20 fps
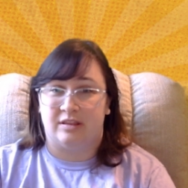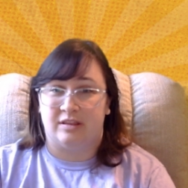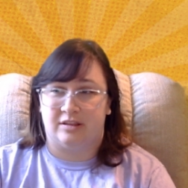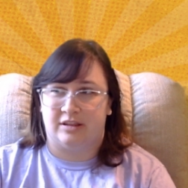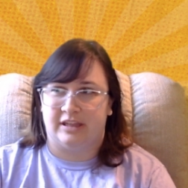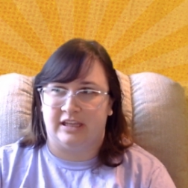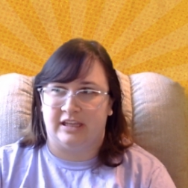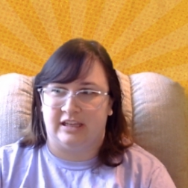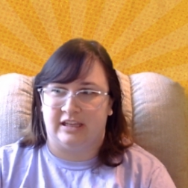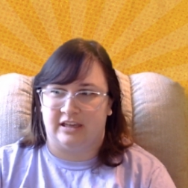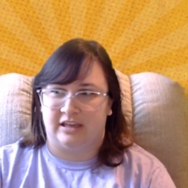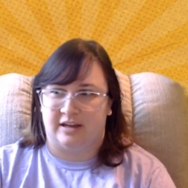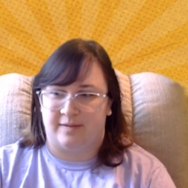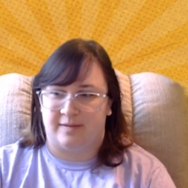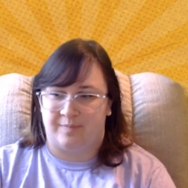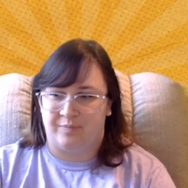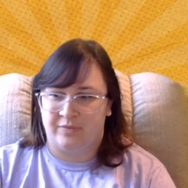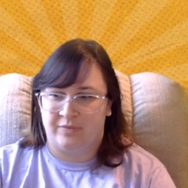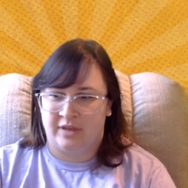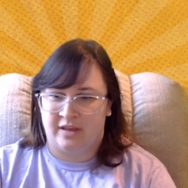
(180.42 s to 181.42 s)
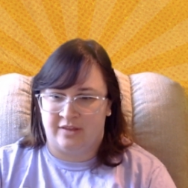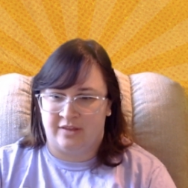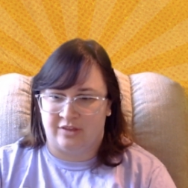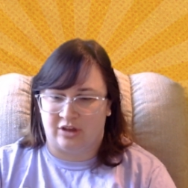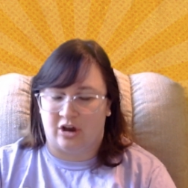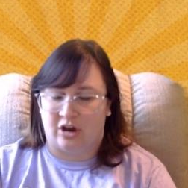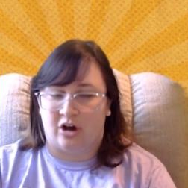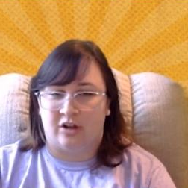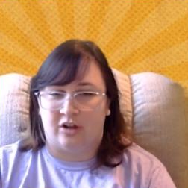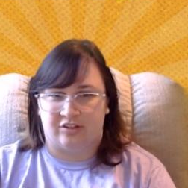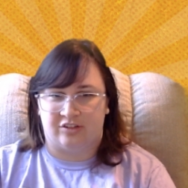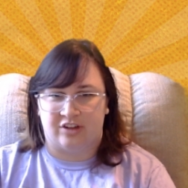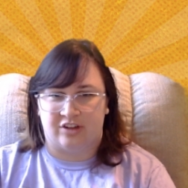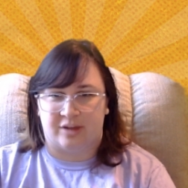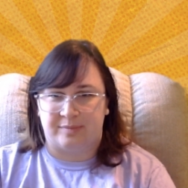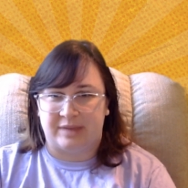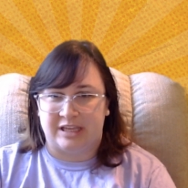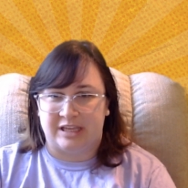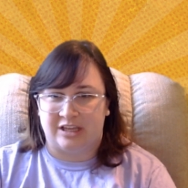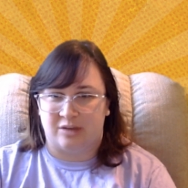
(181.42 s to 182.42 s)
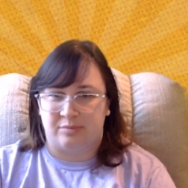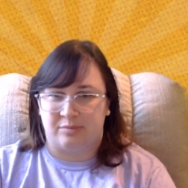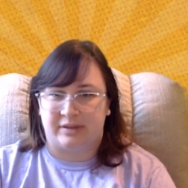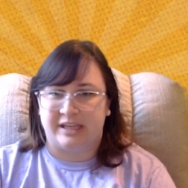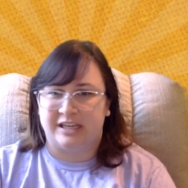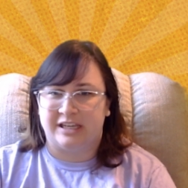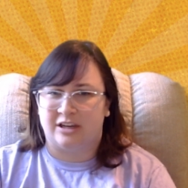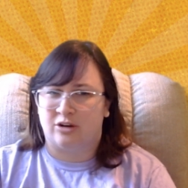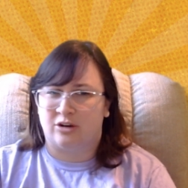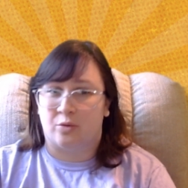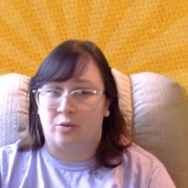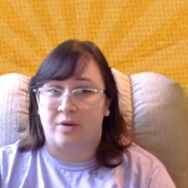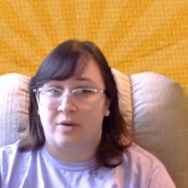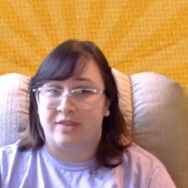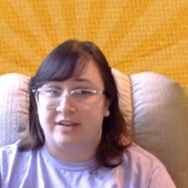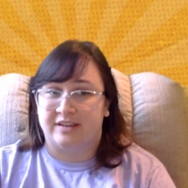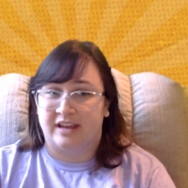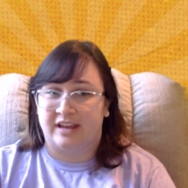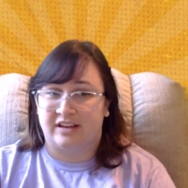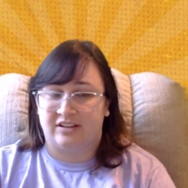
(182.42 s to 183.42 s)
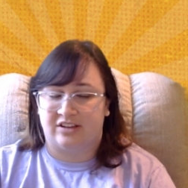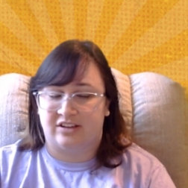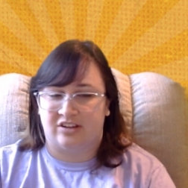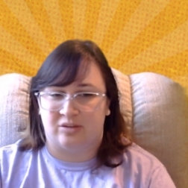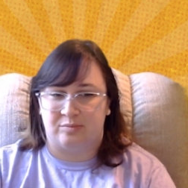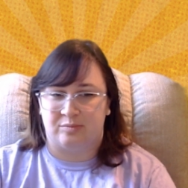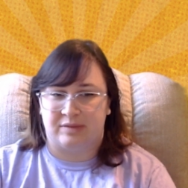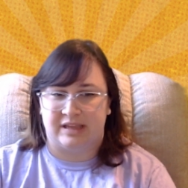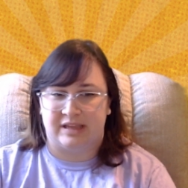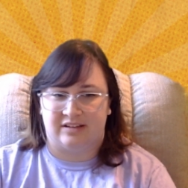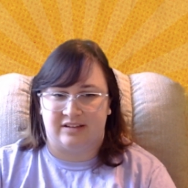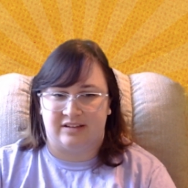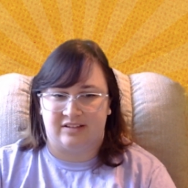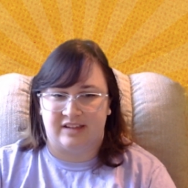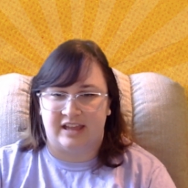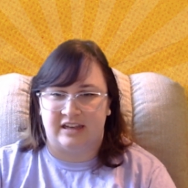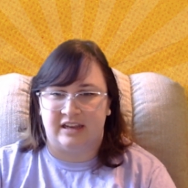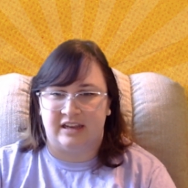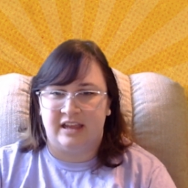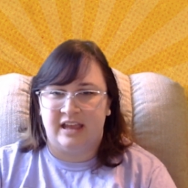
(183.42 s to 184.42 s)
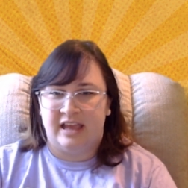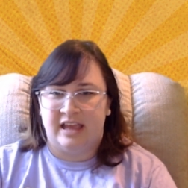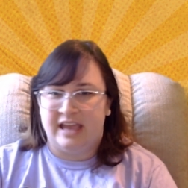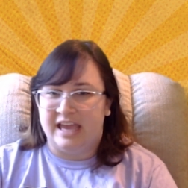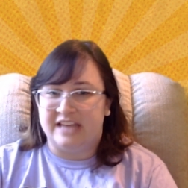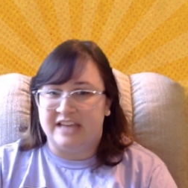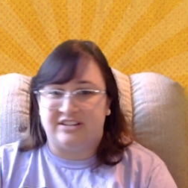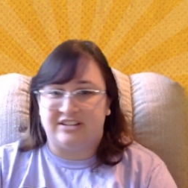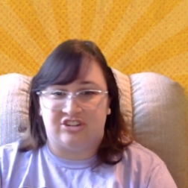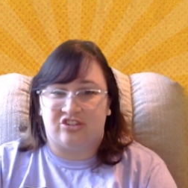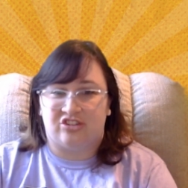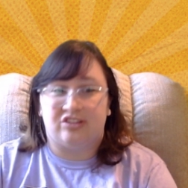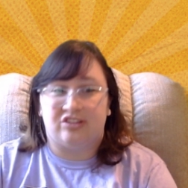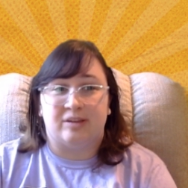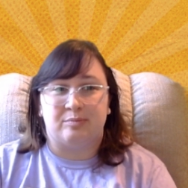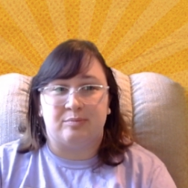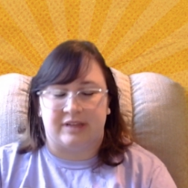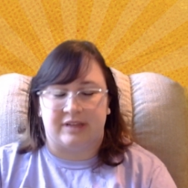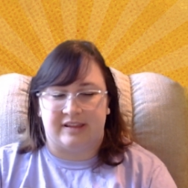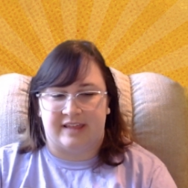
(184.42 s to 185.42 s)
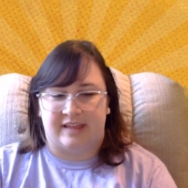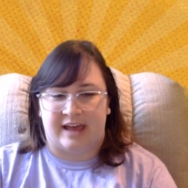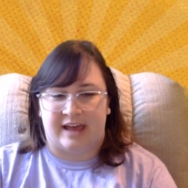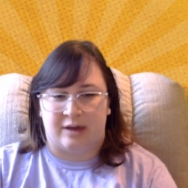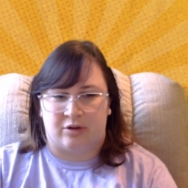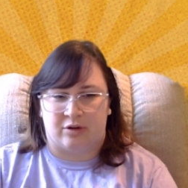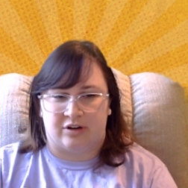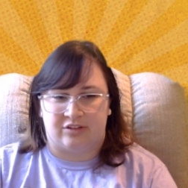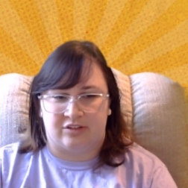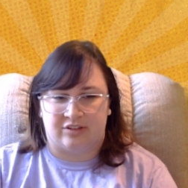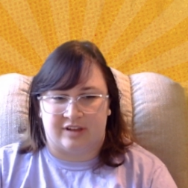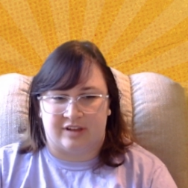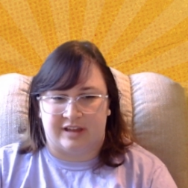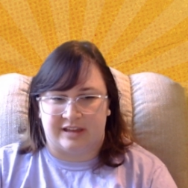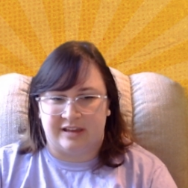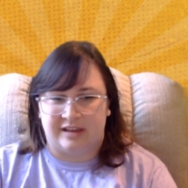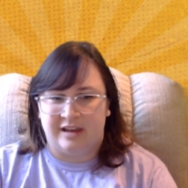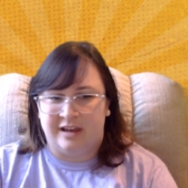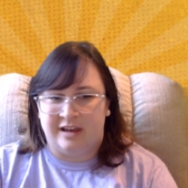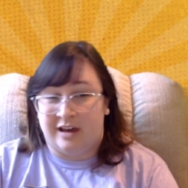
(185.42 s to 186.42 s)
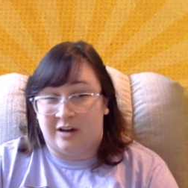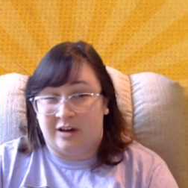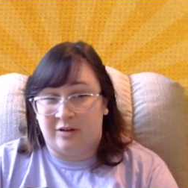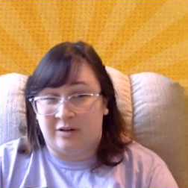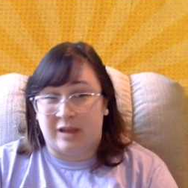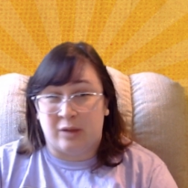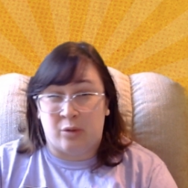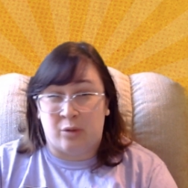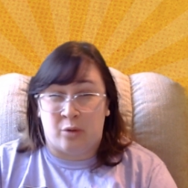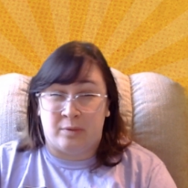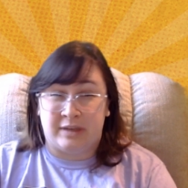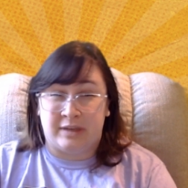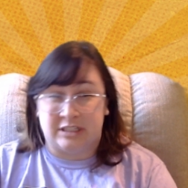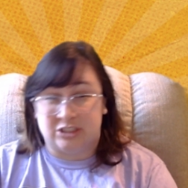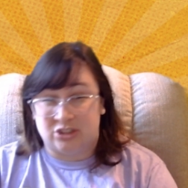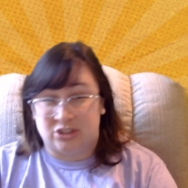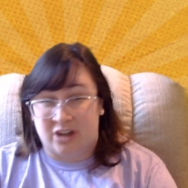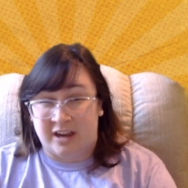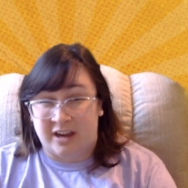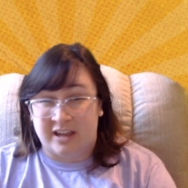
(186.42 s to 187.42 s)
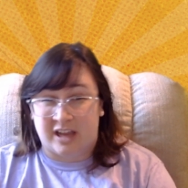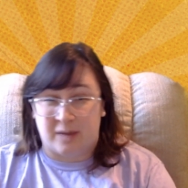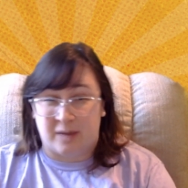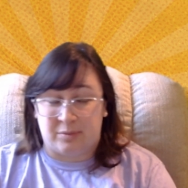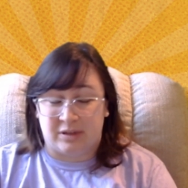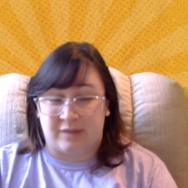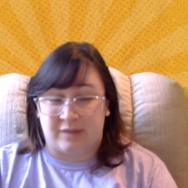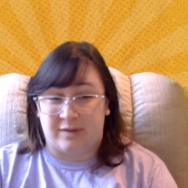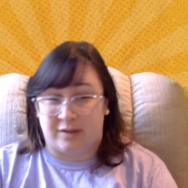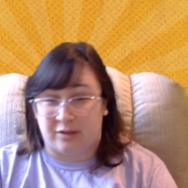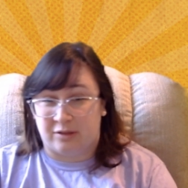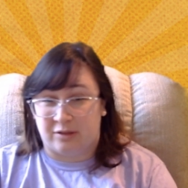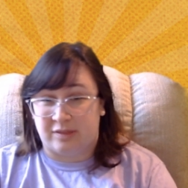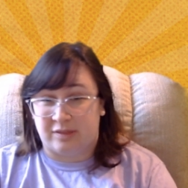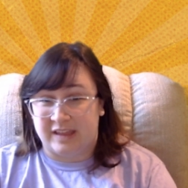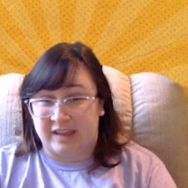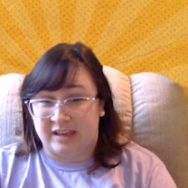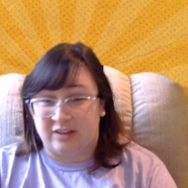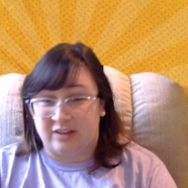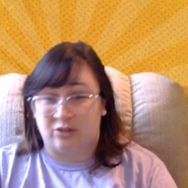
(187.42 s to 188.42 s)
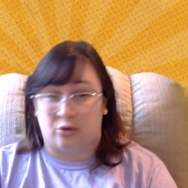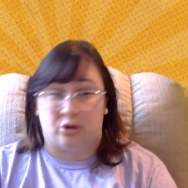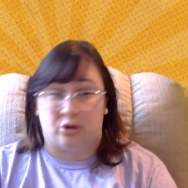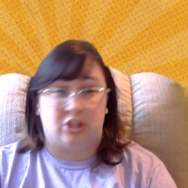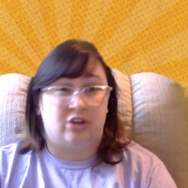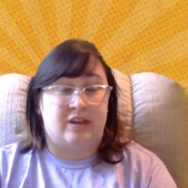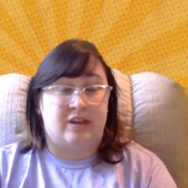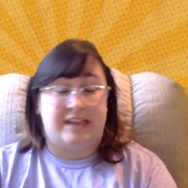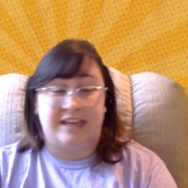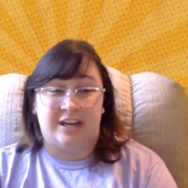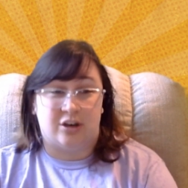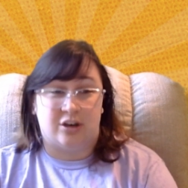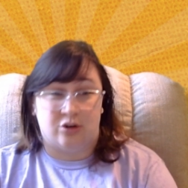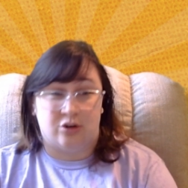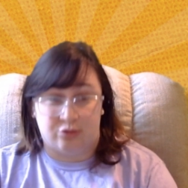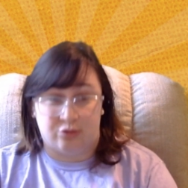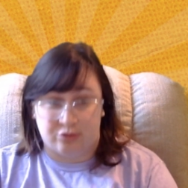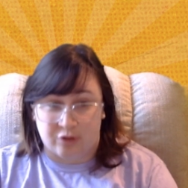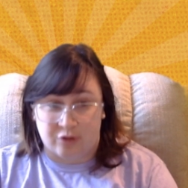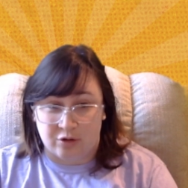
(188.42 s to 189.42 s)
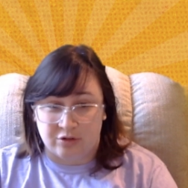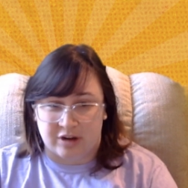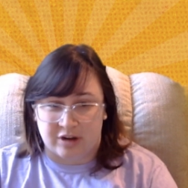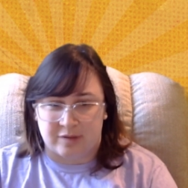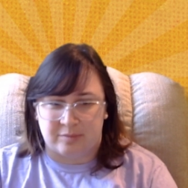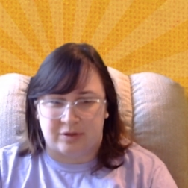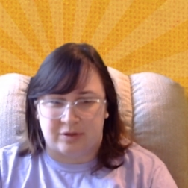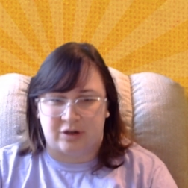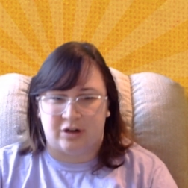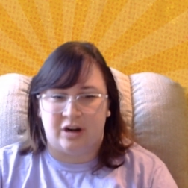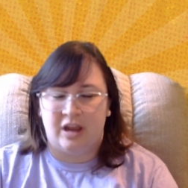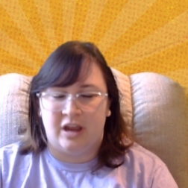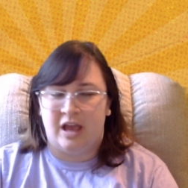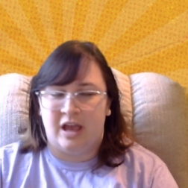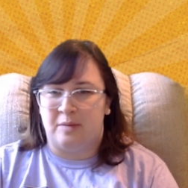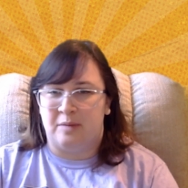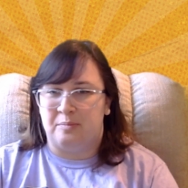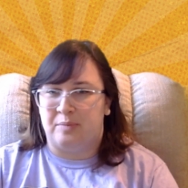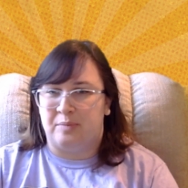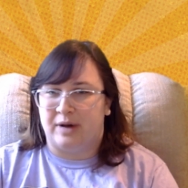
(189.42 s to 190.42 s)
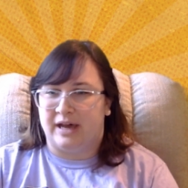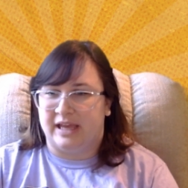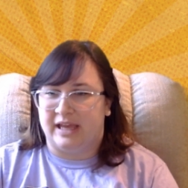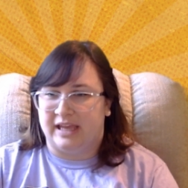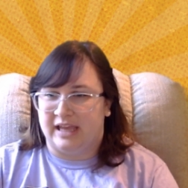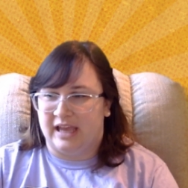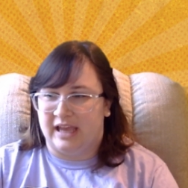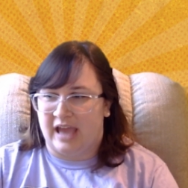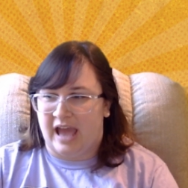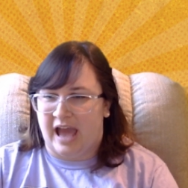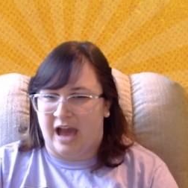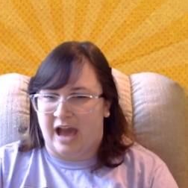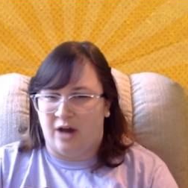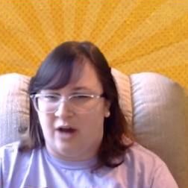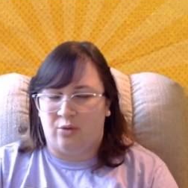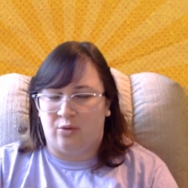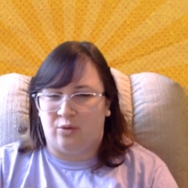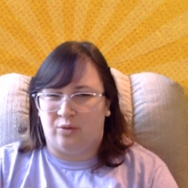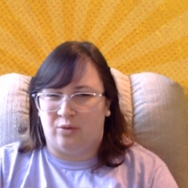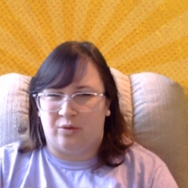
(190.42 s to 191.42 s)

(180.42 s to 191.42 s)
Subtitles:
the call is not being completed or when the text isn't being sent. It's just simply that, where it's okay, well, we can try a couple of other things, or you can get a new phone number, but how